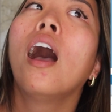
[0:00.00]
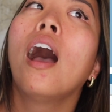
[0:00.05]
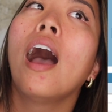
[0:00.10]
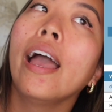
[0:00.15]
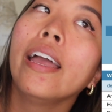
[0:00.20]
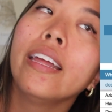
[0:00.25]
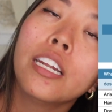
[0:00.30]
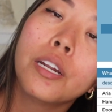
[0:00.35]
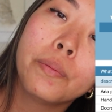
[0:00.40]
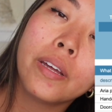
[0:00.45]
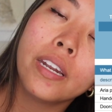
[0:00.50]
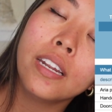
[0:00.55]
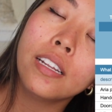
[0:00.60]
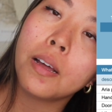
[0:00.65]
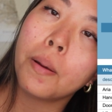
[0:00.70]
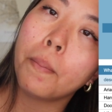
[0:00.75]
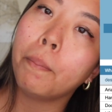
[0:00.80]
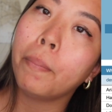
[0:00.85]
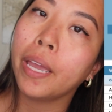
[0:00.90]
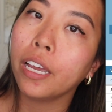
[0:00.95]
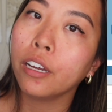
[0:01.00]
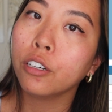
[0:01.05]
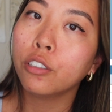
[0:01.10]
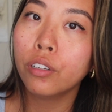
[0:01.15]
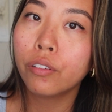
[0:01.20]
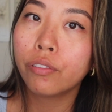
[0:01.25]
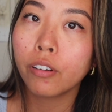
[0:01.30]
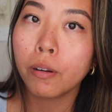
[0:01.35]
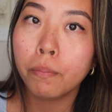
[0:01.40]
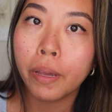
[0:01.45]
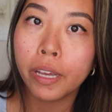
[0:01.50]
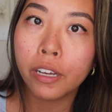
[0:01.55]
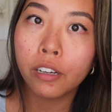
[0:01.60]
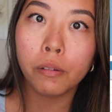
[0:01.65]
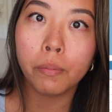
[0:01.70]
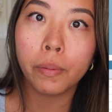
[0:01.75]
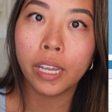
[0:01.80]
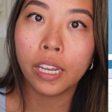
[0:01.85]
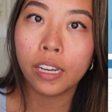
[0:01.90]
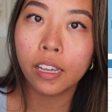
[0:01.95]
I ended up getting a bagel from Bagel
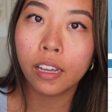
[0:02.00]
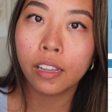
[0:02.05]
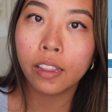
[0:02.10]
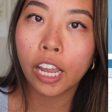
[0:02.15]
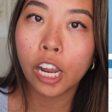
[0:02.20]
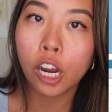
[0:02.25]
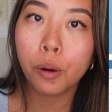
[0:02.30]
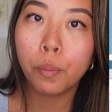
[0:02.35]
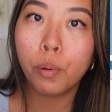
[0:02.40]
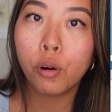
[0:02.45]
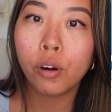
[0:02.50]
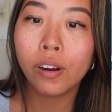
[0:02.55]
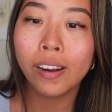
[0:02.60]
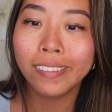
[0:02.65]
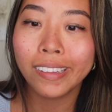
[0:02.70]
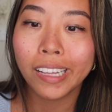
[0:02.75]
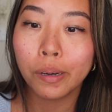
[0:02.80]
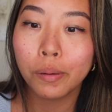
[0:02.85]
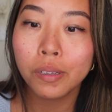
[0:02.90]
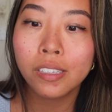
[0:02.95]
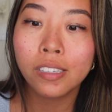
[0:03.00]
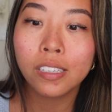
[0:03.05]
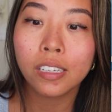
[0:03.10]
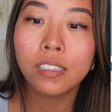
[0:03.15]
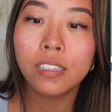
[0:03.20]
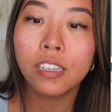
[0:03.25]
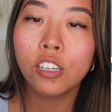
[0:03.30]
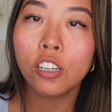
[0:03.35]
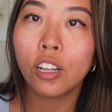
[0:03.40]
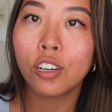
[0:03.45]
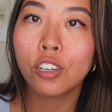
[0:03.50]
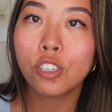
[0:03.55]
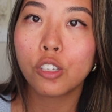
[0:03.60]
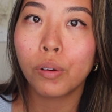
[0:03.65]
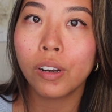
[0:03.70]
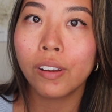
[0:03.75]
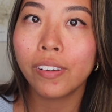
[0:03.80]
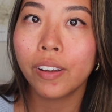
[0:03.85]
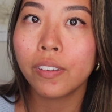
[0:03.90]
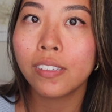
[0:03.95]
Mania in the airport, and that was
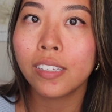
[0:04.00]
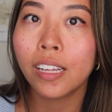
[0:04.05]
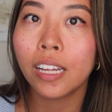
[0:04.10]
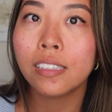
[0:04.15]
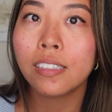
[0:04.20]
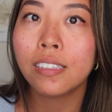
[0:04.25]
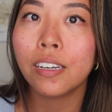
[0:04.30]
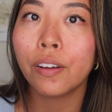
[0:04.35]
$16.25.